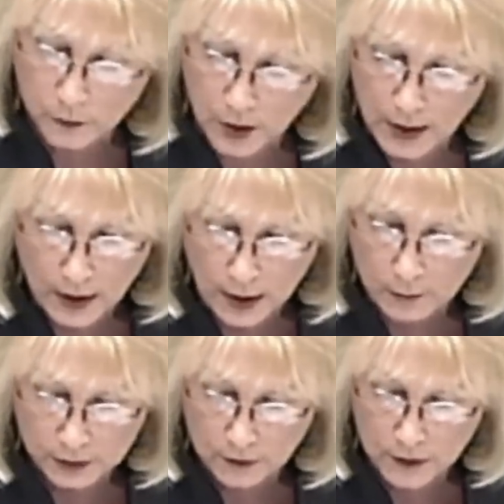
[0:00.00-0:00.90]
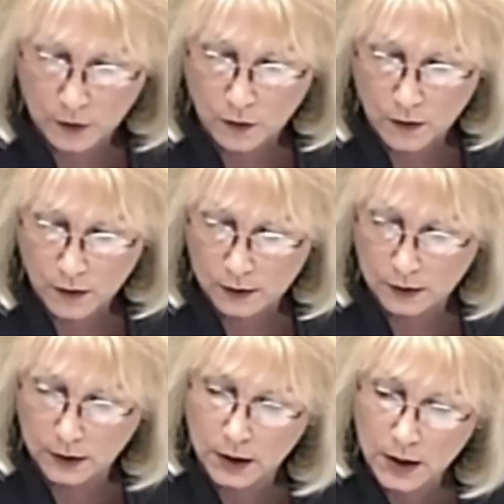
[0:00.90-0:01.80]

I believe that wholeheartedly.